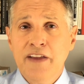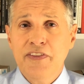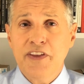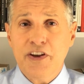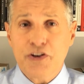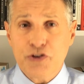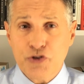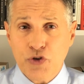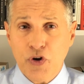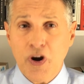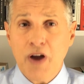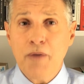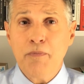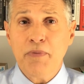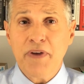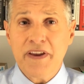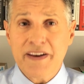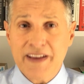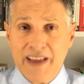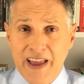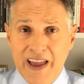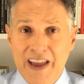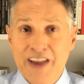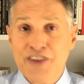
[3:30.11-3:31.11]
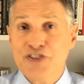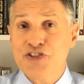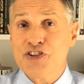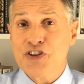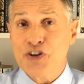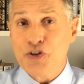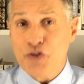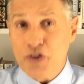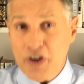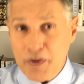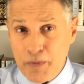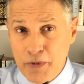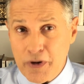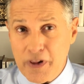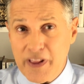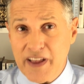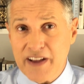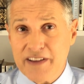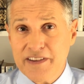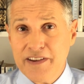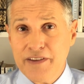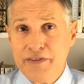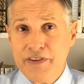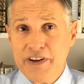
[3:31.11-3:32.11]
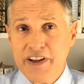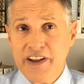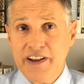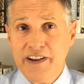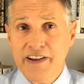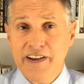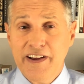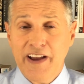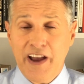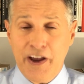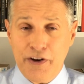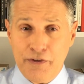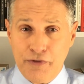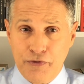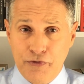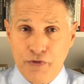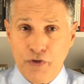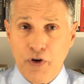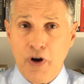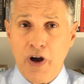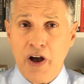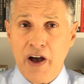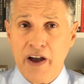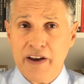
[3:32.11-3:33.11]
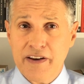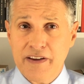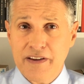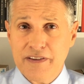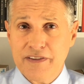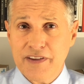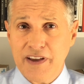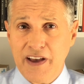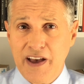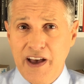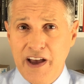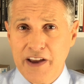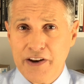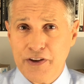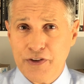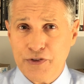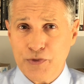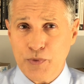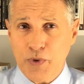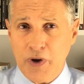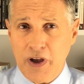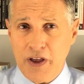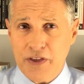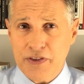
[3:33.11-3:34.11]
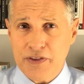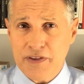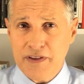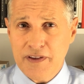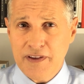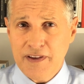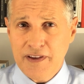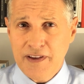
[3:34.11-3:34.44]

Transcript: that Trump engaged in criminal activity and fraud to hide his wealth.